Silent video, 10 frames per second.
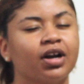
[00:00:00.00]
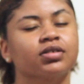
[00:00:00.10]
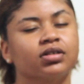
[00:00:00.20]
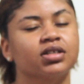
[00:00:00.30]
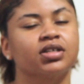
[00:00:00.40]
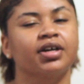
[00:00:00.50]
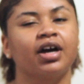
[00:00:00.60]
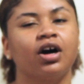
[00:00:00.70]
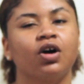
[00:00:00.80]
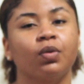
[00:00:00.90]
was gonna tell
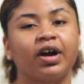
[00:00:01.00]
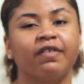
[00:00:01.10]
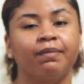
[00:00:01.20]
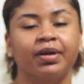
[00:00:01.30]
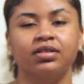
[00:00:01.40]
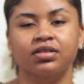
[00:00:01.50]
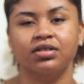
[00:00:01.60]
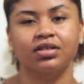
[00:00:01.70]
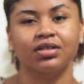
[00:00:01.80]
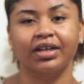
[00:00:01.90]
y'all where I've been since
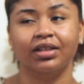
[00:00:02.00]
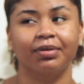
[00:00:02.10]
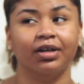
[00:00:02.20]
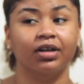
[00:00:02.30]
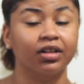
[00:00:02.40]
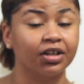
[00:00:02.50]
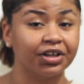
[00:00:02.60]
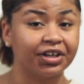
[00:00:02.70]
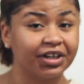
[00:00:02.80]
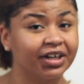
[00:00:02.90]
it's like the beginning of the
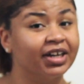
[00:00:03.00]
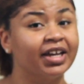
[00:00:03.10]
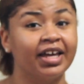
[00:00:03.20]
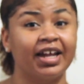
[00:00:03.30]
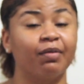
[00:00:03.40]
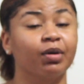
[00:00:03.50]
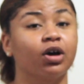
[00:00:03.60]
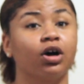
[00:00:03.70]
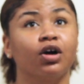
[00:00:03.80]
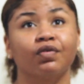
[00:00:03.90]
year, and I've been
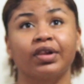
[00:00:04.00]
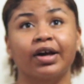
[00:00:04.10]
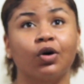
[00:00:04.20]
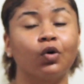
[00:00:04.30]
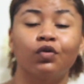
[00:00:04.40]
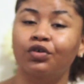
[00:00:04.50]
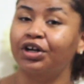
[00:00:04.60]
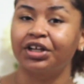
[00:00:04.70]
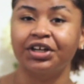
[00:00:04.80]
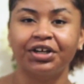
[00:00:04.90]
gone for like over a
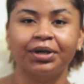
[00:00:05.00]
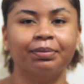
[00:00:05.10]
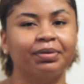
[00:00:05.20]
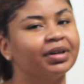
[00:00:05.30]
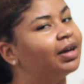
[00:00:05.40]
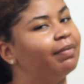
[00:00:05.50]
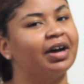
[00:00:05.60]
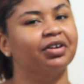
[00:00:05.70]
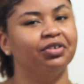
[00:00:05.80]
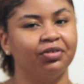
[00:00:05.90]
year, but I'm not
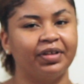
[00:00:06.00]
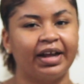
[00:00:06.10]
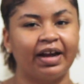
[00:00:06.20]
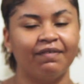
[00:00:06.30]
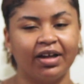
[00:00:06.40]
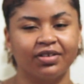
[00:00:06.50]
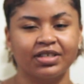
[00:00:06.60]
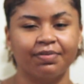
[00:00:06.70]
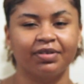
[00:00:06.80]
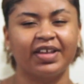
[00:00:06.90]
gonna do that. I found
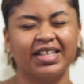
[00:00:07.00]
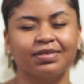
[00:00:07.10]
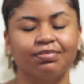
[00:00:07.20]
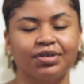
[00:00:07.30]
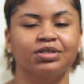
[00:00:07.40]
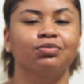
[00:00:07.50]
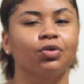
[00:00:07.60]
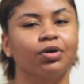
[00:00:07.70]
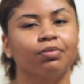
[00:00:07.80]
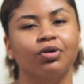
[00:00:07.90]
something that's much more
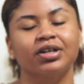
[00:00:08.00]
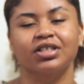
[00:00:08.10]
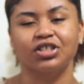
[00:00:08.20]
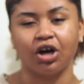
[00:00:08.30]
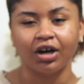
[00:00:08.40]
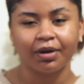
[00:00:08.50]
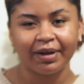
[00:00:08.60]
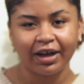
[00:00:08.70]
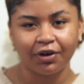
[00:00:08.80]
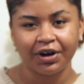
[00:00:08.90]
important to talk
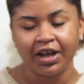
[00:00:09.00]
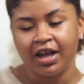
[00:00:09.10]
about,